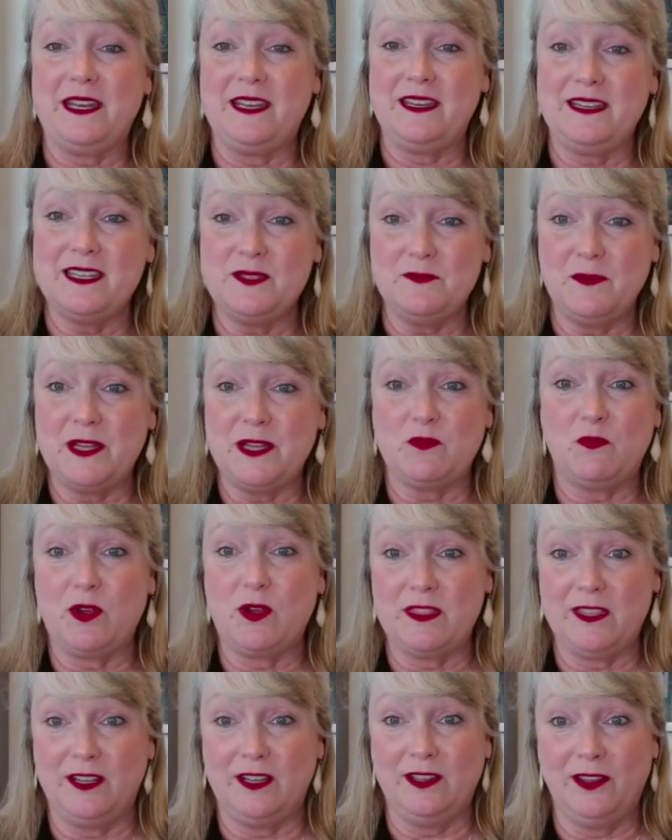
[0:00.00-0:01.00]
it is much
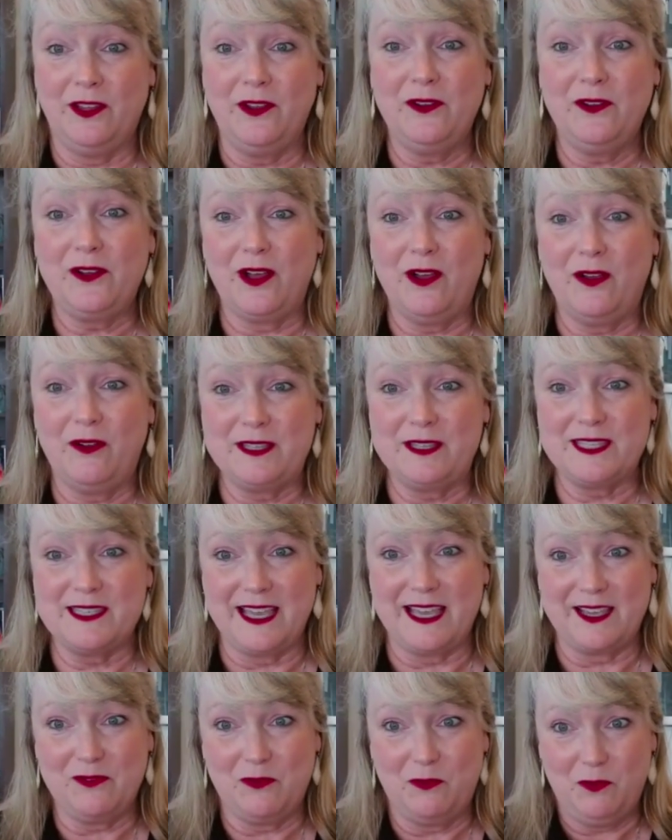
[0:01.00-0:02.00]
more than a logo. It's
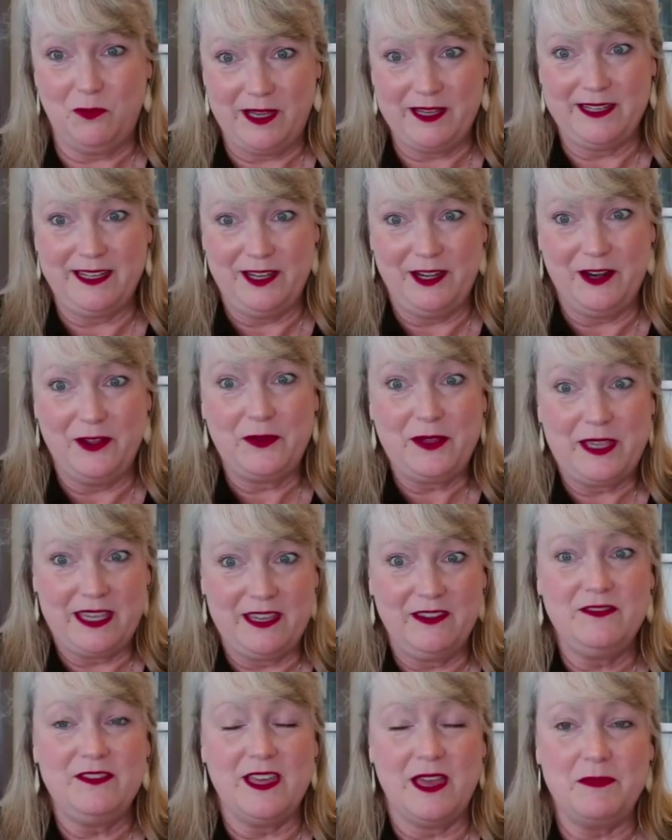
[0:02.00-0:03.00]
like,
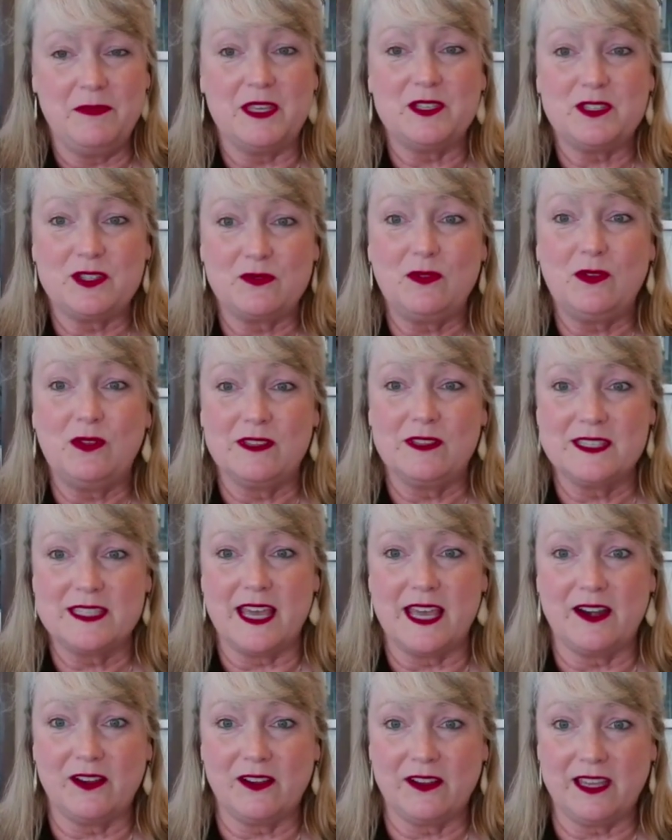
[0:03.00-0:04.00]
give them the tools
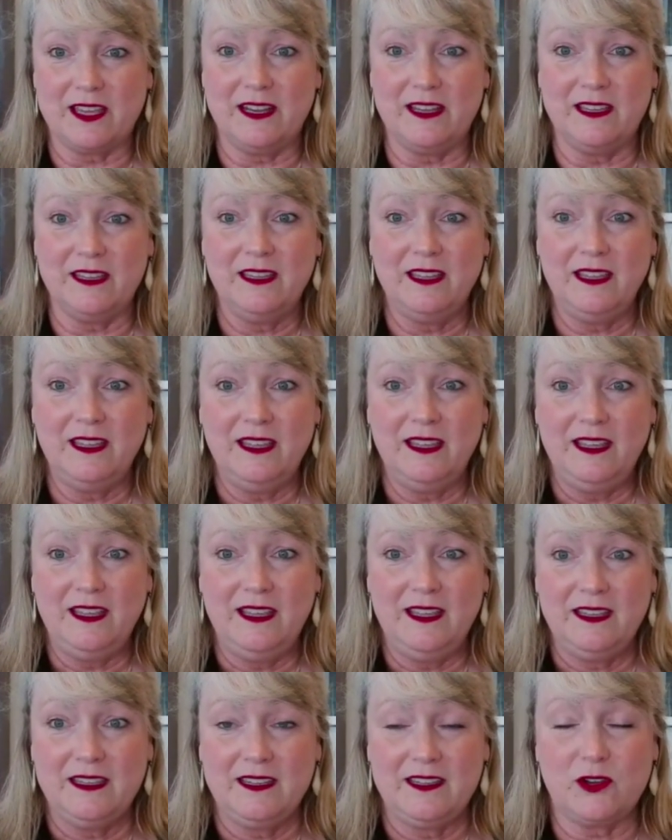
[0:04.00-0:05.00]
that are going to
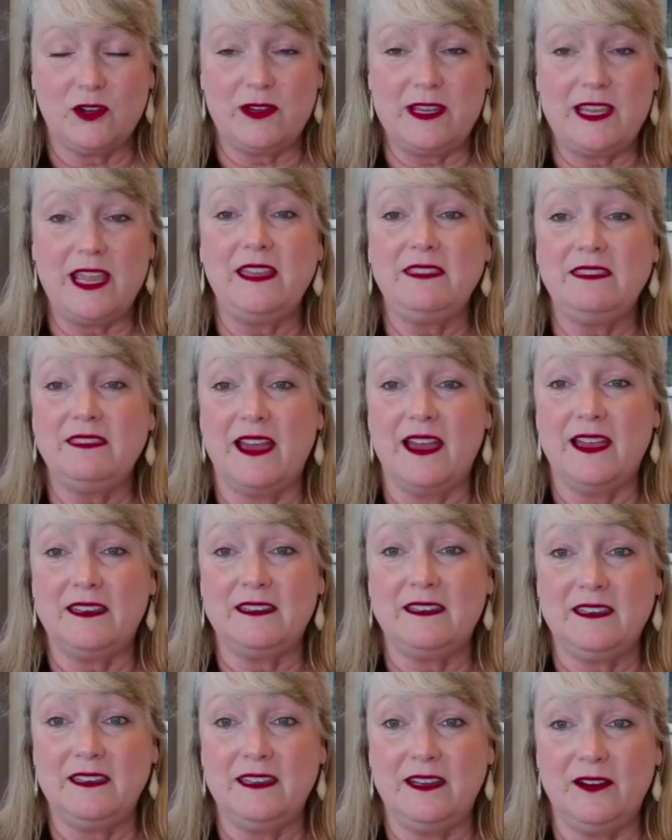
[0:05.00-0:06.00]
create
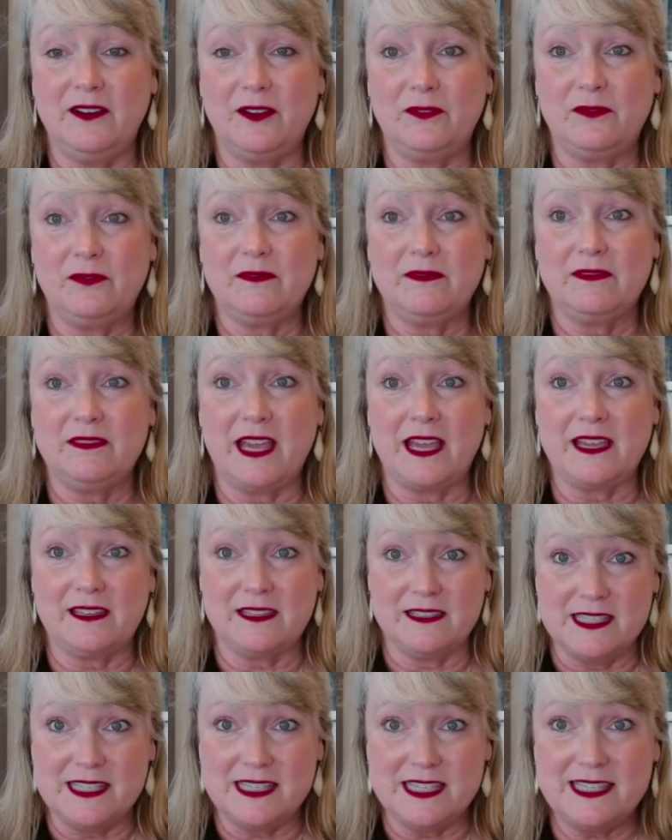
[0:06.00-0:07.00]
that, that
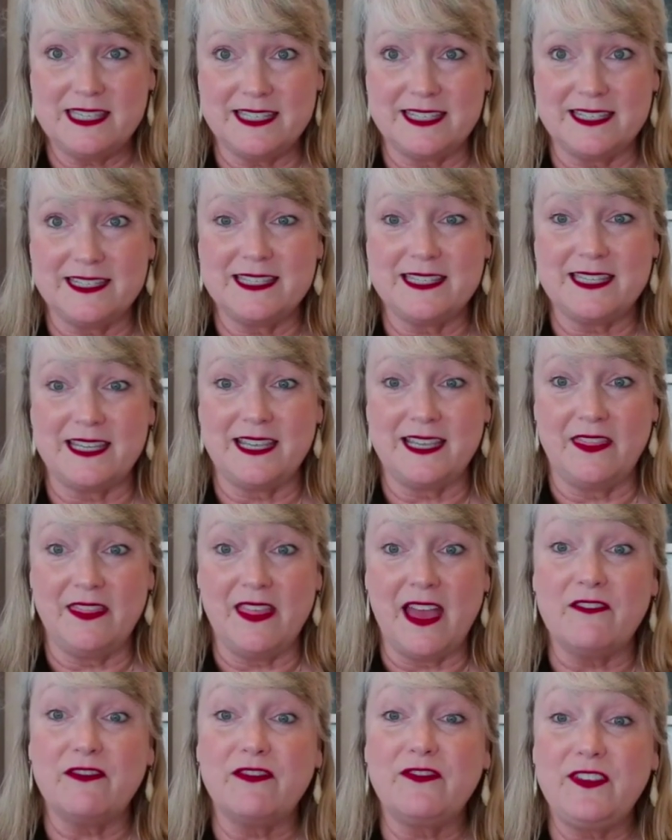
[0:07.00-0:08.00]
consistency and
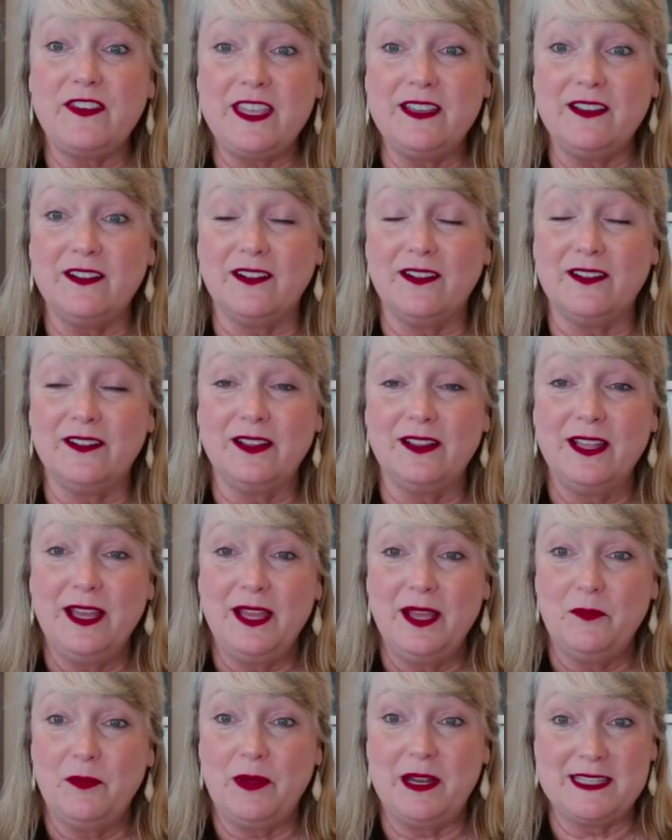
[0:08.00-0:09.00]
that feel.
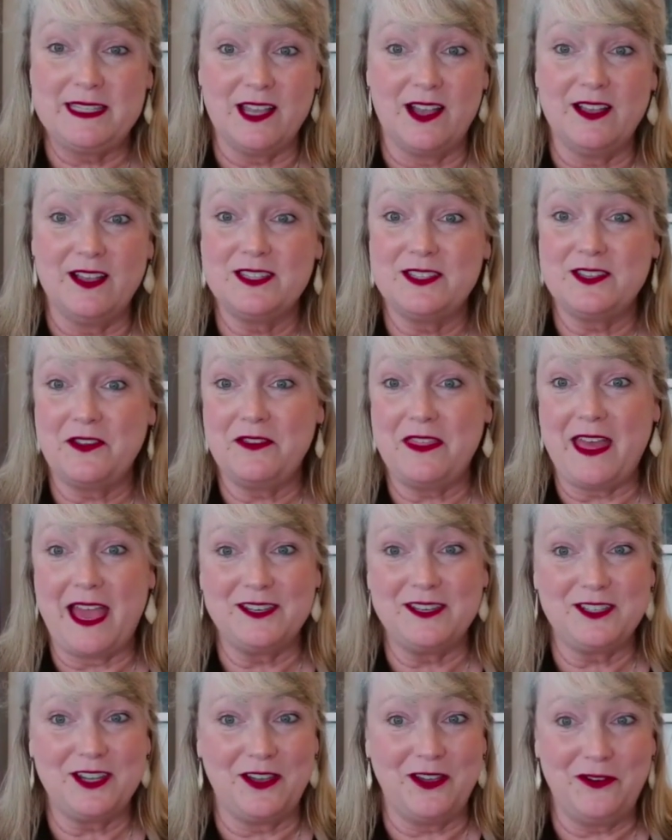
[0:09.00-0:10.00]
But it's also
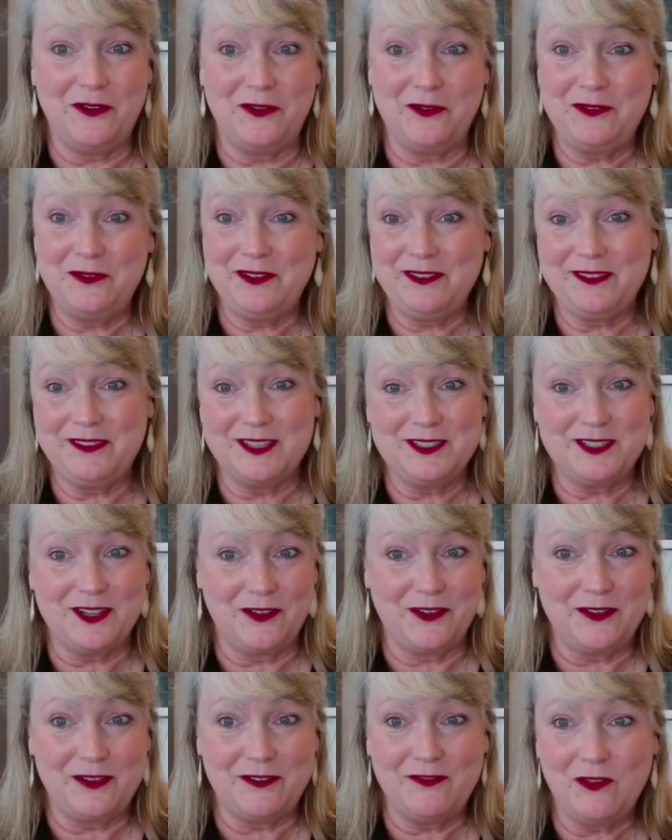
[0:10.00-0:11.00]
that tone, the
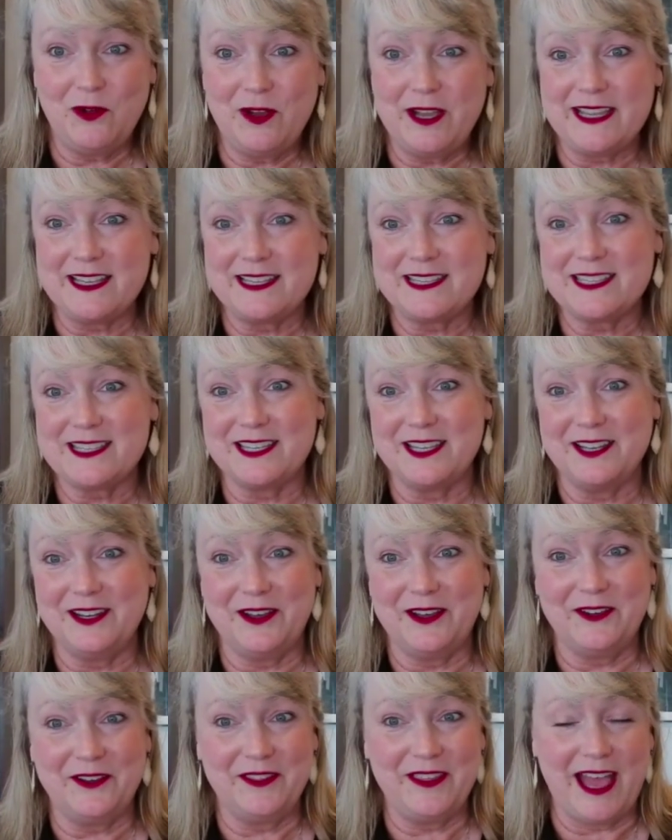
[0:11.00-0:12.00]
tone of voice,
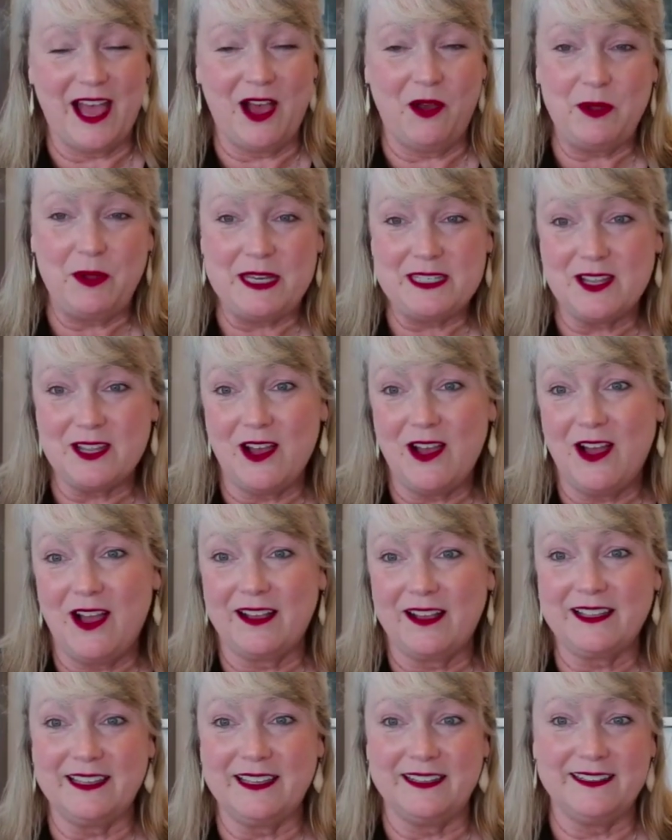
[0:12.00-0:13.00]
how we
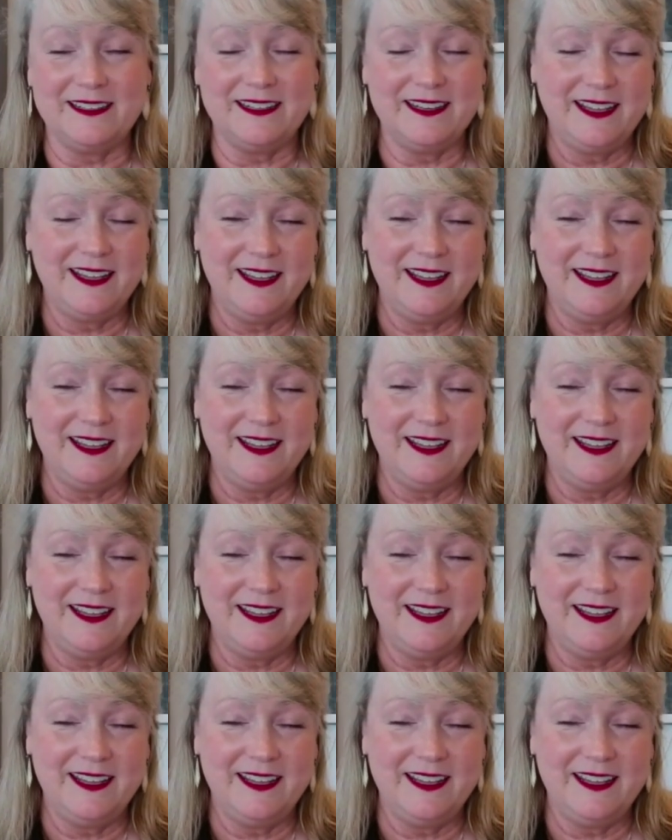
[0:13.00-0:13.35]
talk and